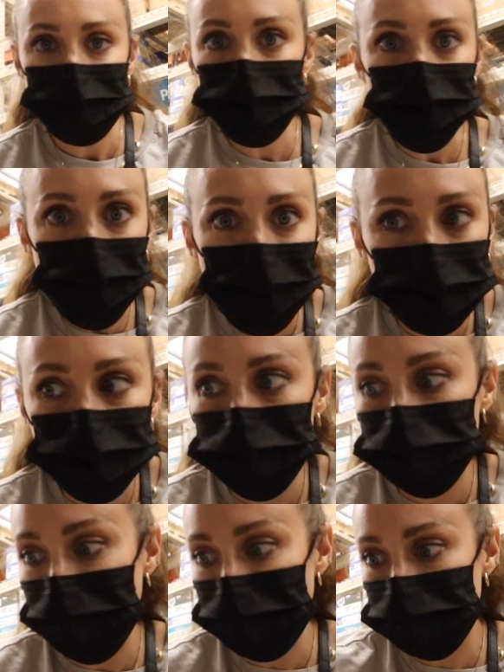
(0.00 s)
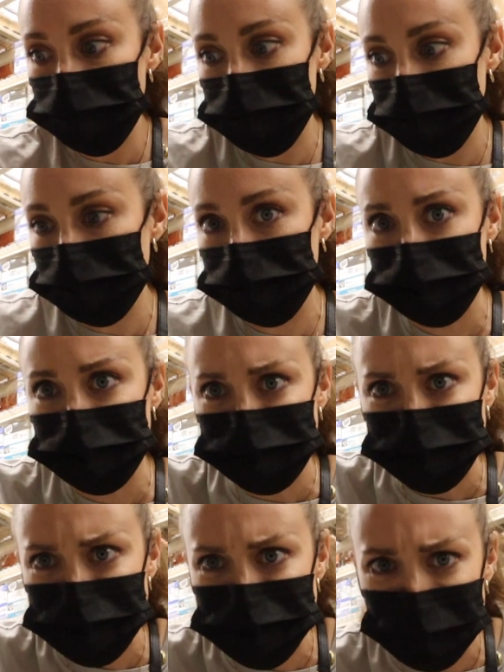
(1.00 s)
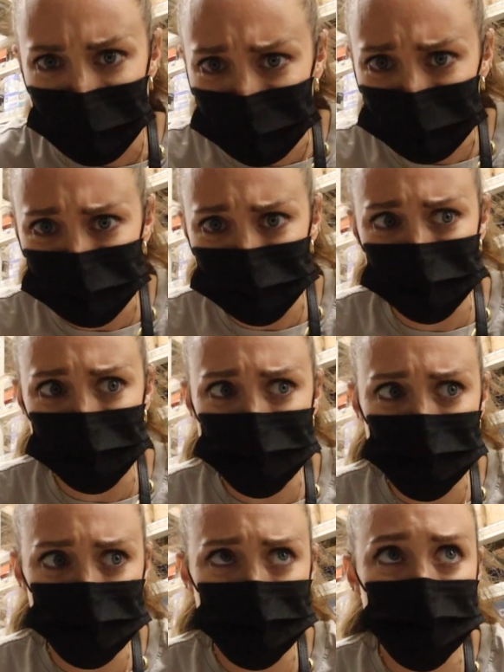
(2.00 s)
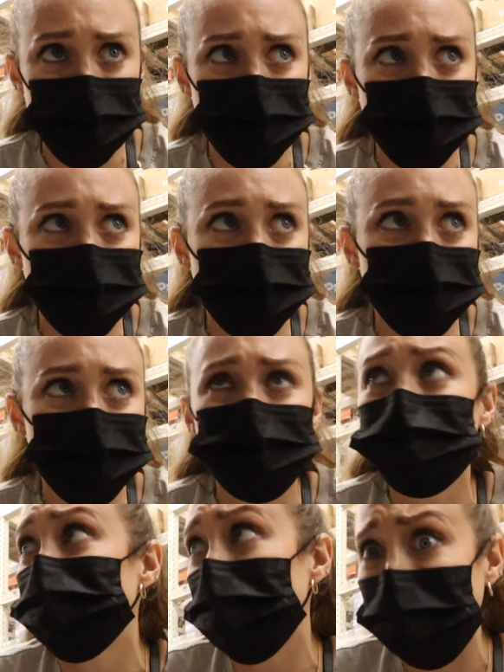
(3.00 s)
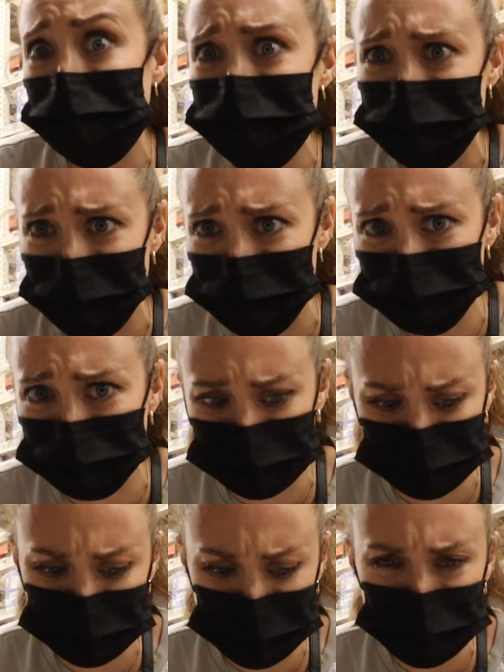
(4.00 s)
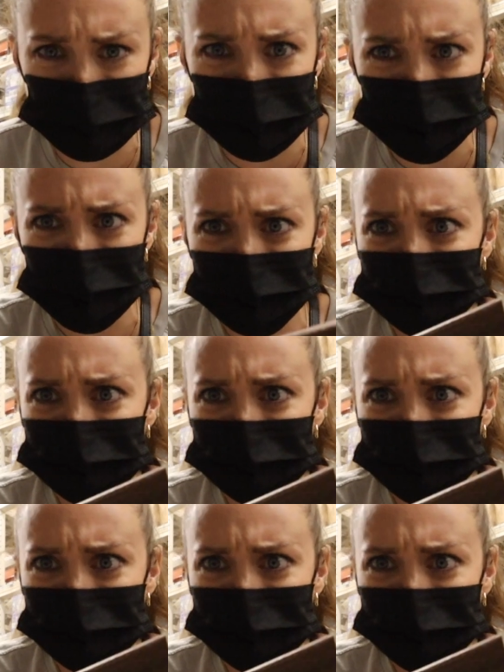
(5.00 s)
I don't know how we would ever be able to tell unless we buy them. You know what I